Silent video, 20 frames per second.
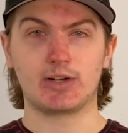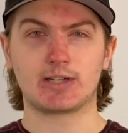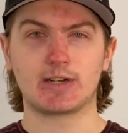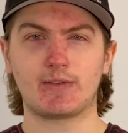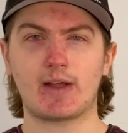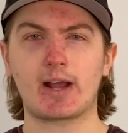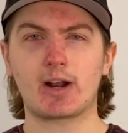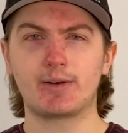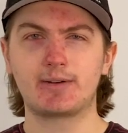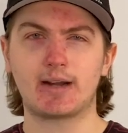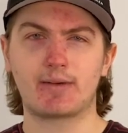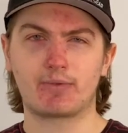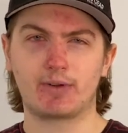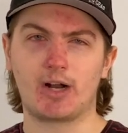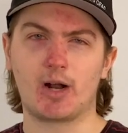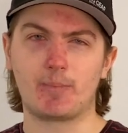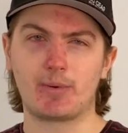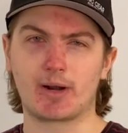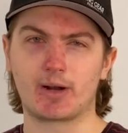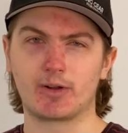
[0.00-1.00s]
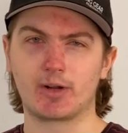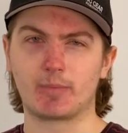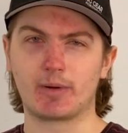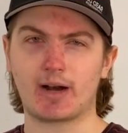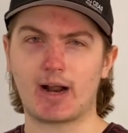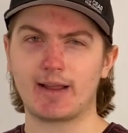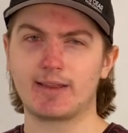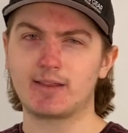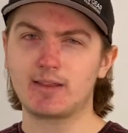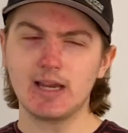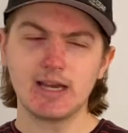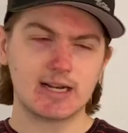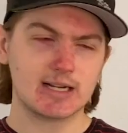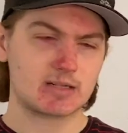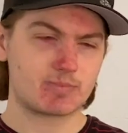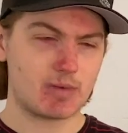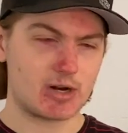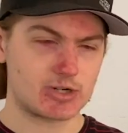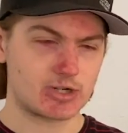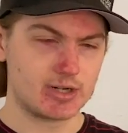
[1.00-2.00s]
And that'll definitely help you out a little bit. I think it's
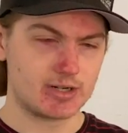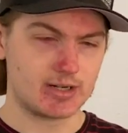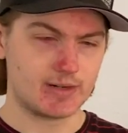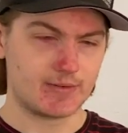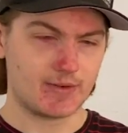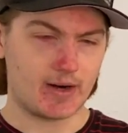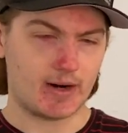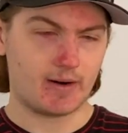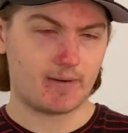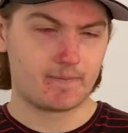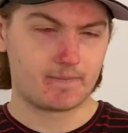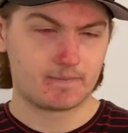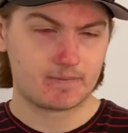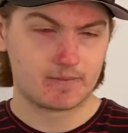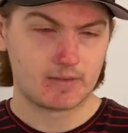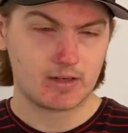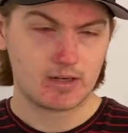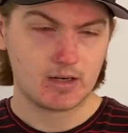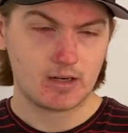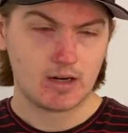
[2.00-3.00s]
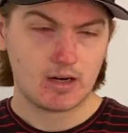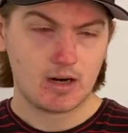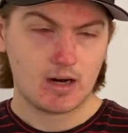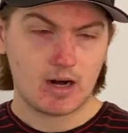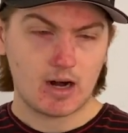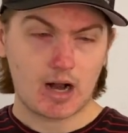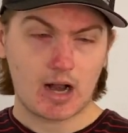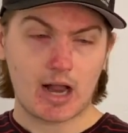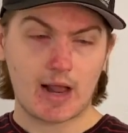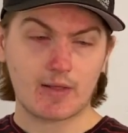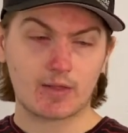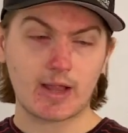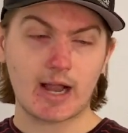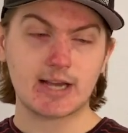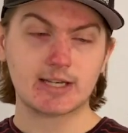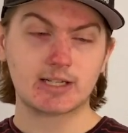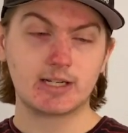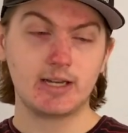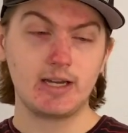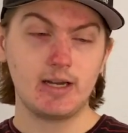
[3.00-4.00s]
mentioned in there. And
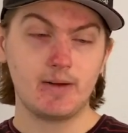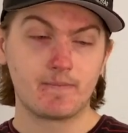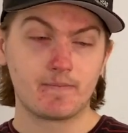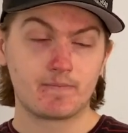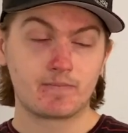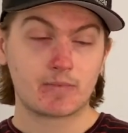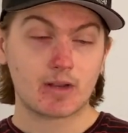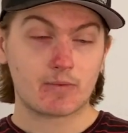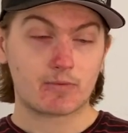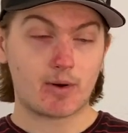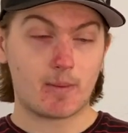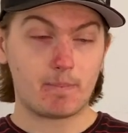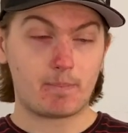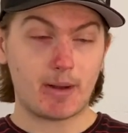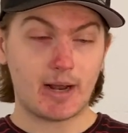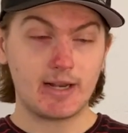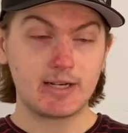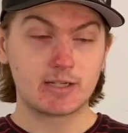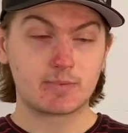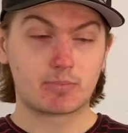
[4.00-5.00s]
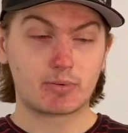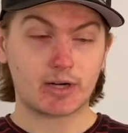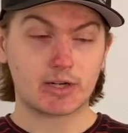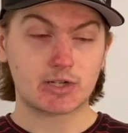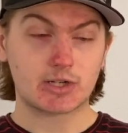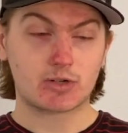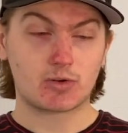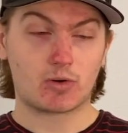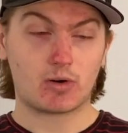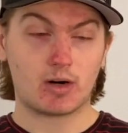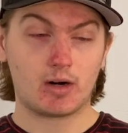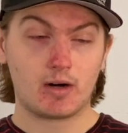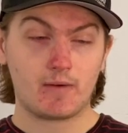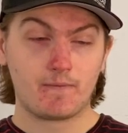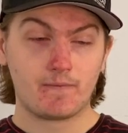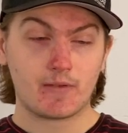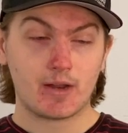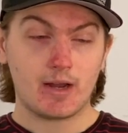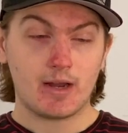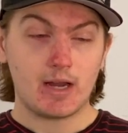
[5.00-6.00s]
lastly, from Ben's Brick Store,
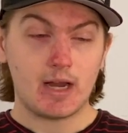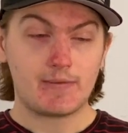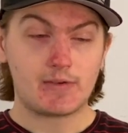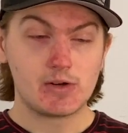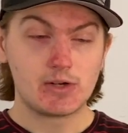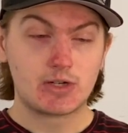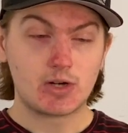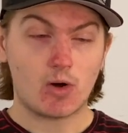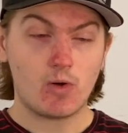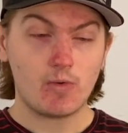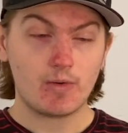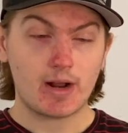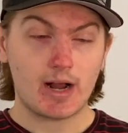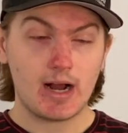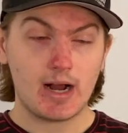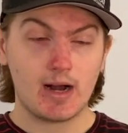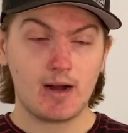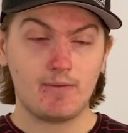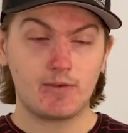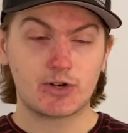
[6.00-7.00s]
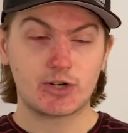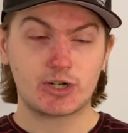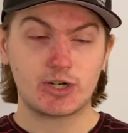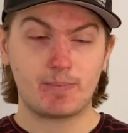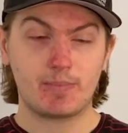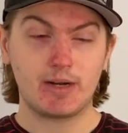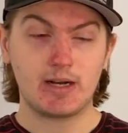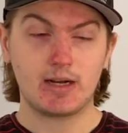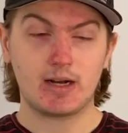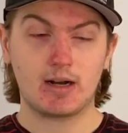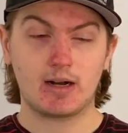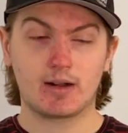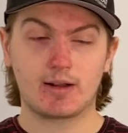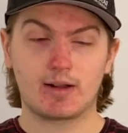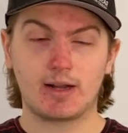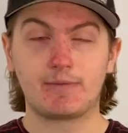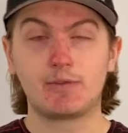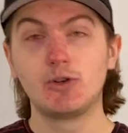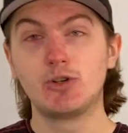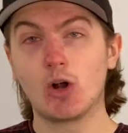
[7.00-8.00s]
if you don't ship
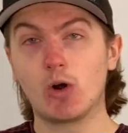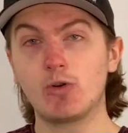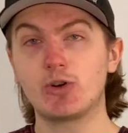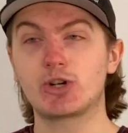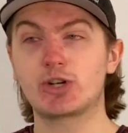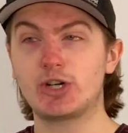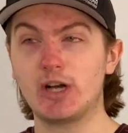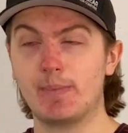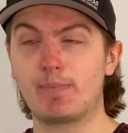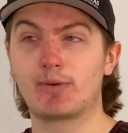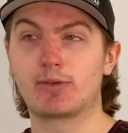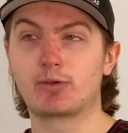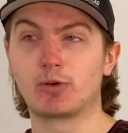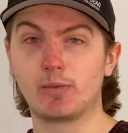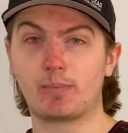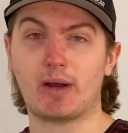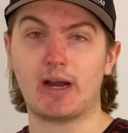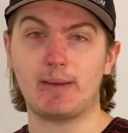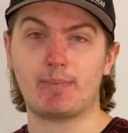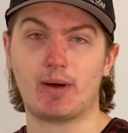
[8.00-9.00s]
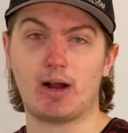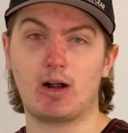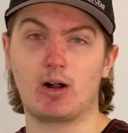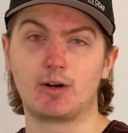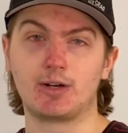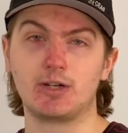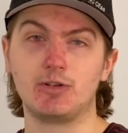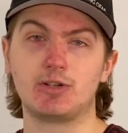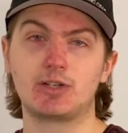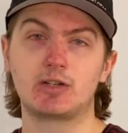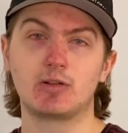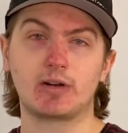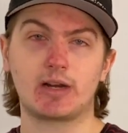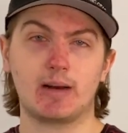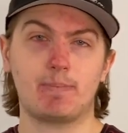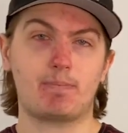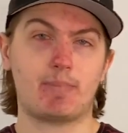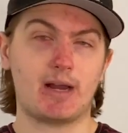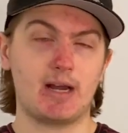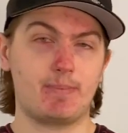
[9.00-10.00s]
through PayPal, do you still
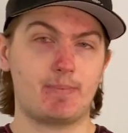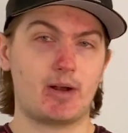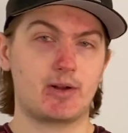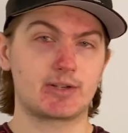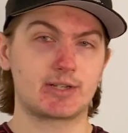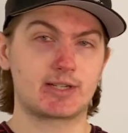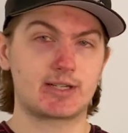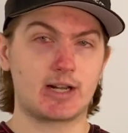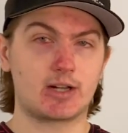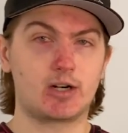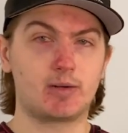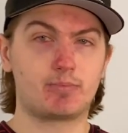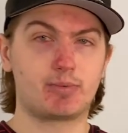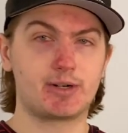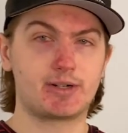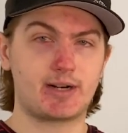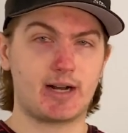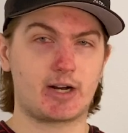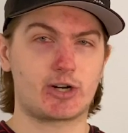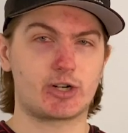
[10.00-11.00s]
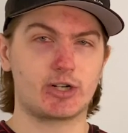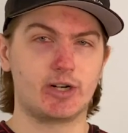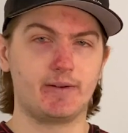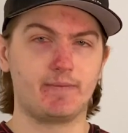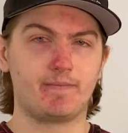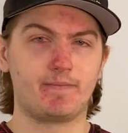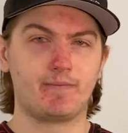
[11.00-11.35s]
get PayPal seller protection?